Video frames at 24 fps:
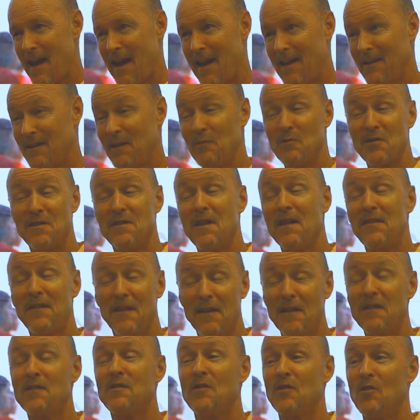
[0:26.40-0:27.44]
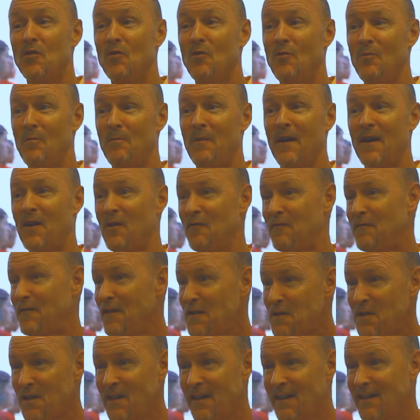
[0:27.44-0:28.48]
and there was nothing to do but go
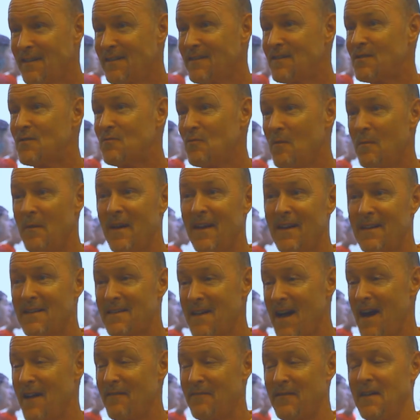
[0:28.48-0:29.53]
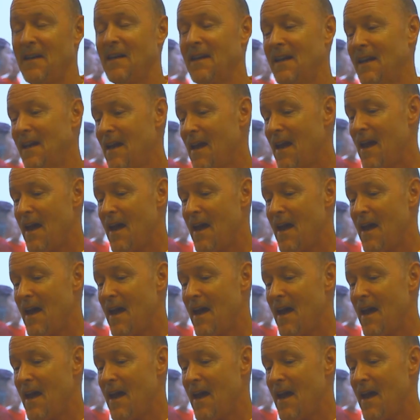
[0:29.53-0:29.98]
fishing, swimming, diving,